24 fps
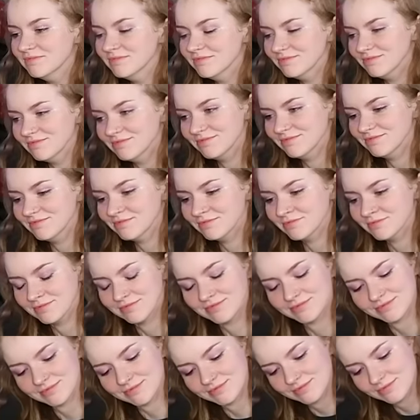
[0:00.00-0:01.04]

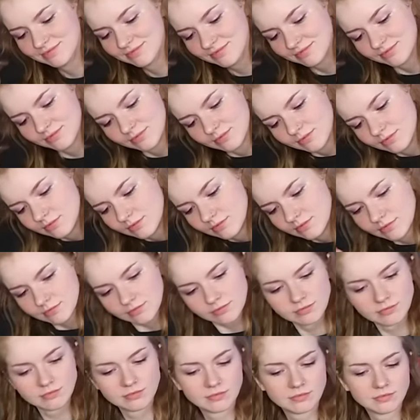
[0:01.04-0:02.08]

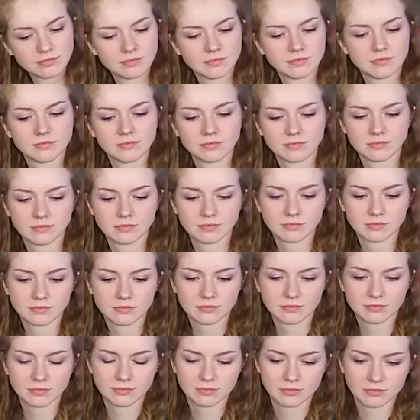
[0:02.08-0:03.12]

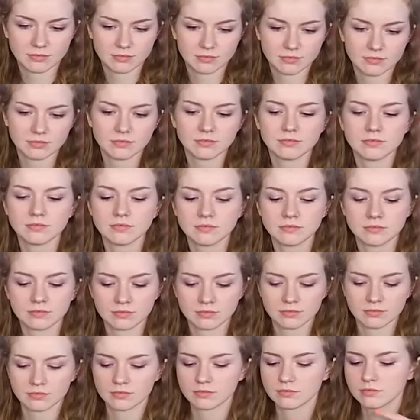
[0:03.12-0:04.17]

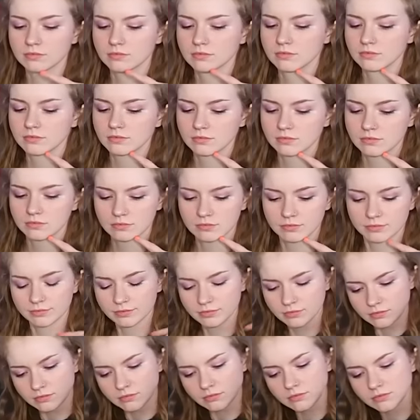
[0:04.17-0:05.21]

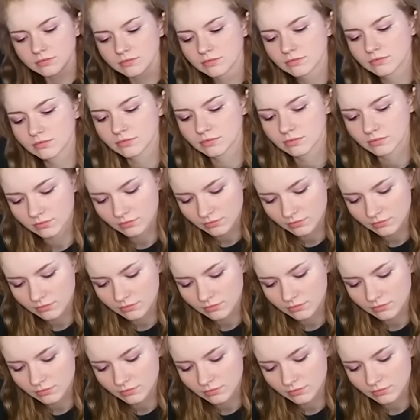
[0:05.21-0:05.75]
This person isn't speaking.